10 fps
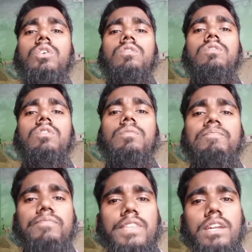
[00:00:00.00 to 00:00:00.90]

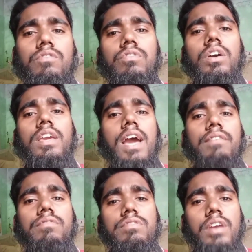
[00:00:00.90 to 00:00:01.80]
So that's why
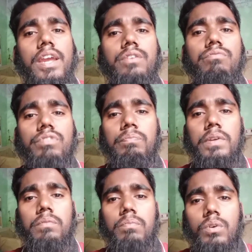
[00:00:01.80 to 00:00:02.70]
I'm trying to
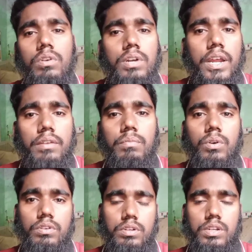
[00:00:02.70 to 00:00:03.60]
repeat more and more.